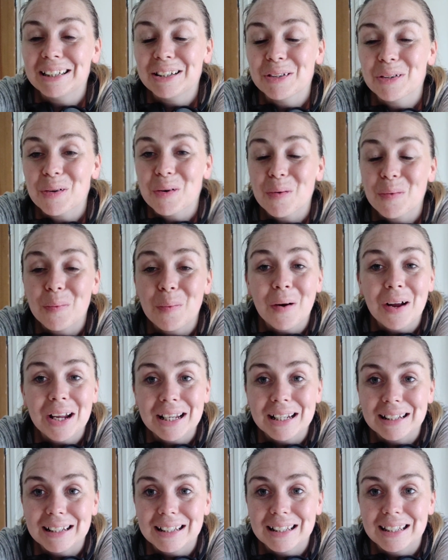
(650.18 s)
didn't
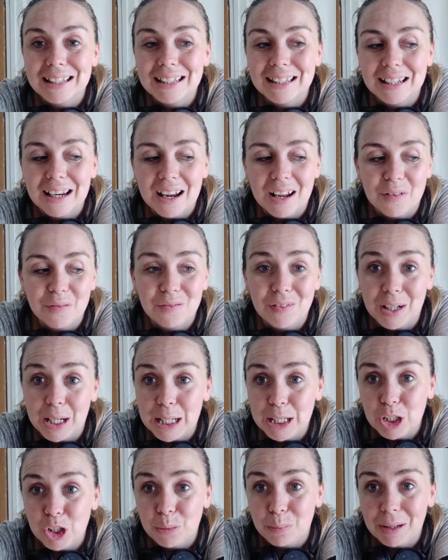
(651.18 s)
quite
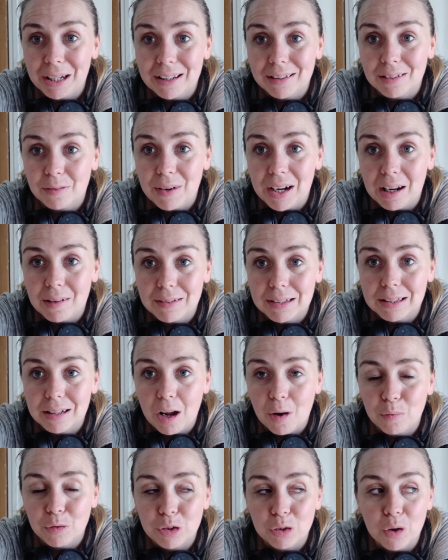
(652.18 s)
finish because I ran out of
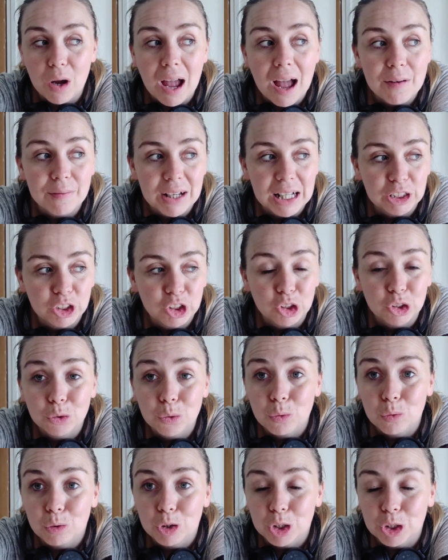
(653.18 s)
stuff, so I have actually
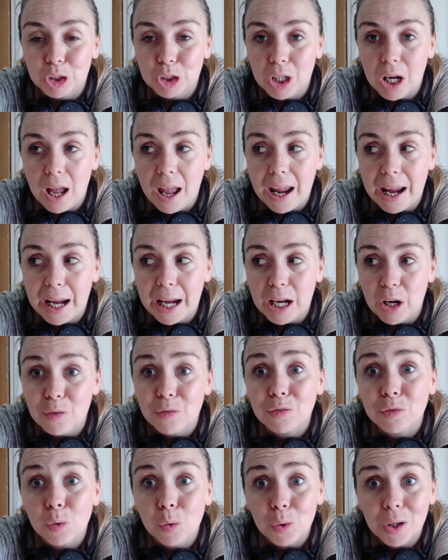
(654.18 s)
just ordered a
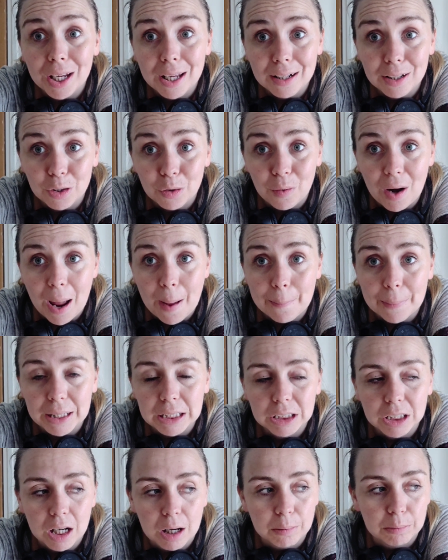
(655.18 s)

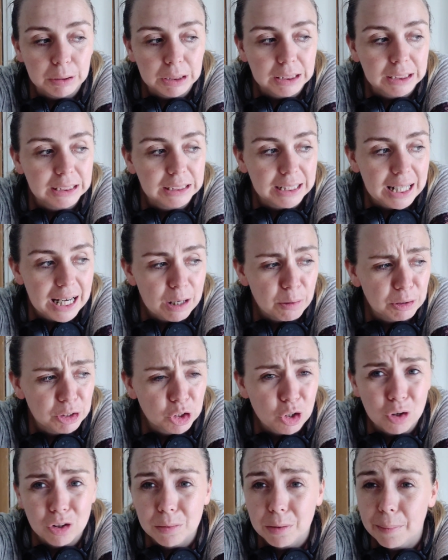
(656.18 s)
4kg tub today,
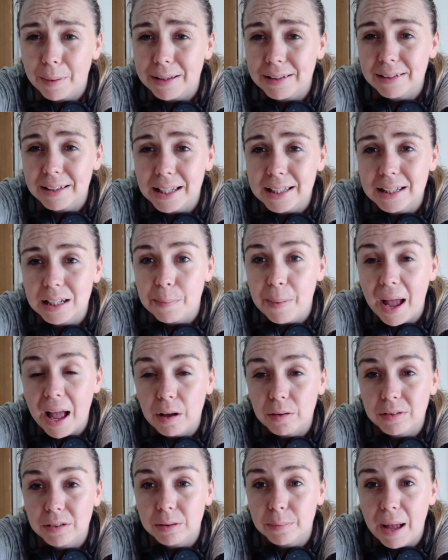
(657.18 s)
which cost me about
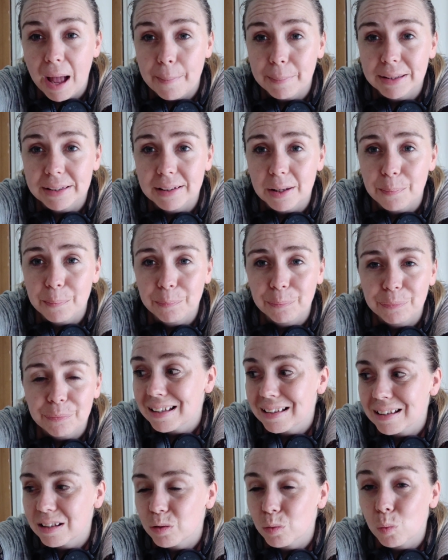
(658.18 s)
£60 from Amazon.
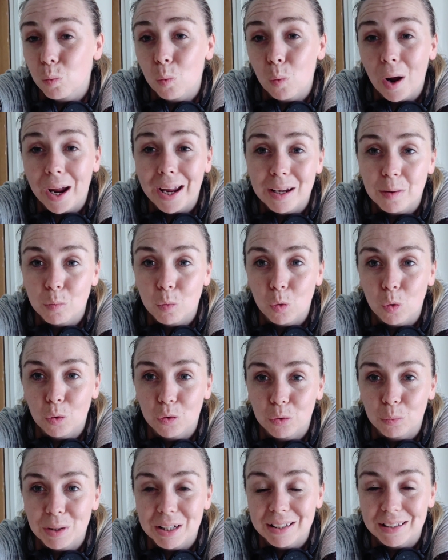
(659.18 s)
This is way
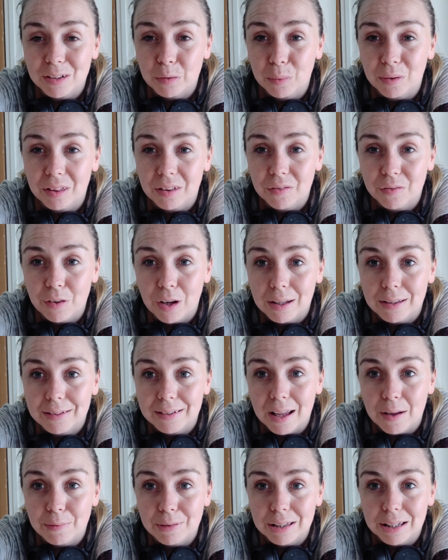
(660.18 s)
more than we did with the first
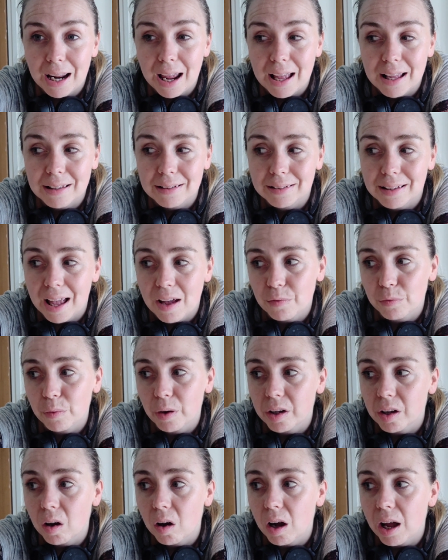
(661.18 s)
set of stairs,
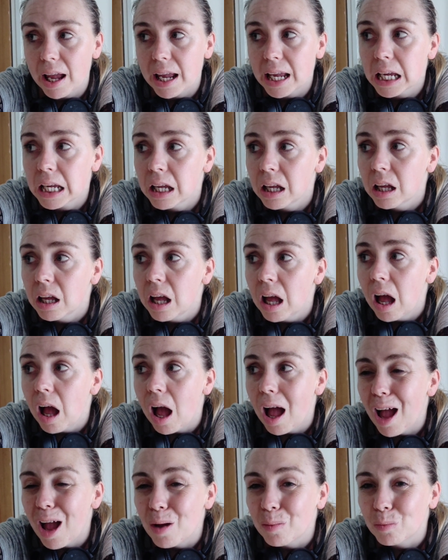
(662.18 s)
FYI.
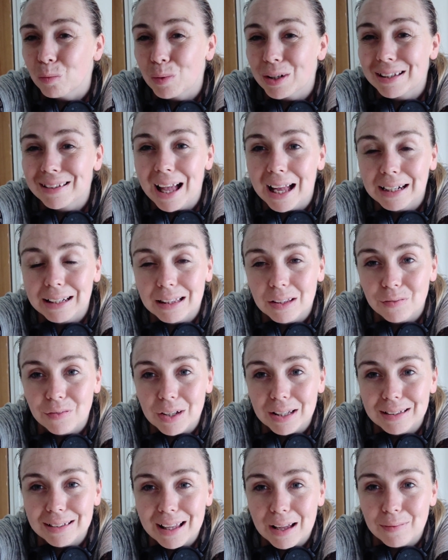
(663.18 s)
We sanded the
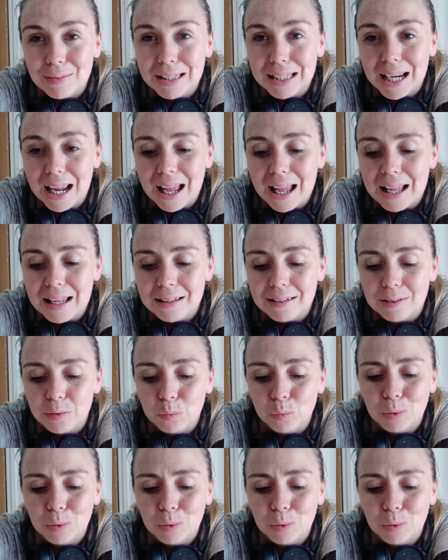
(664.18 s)
first set of stairs.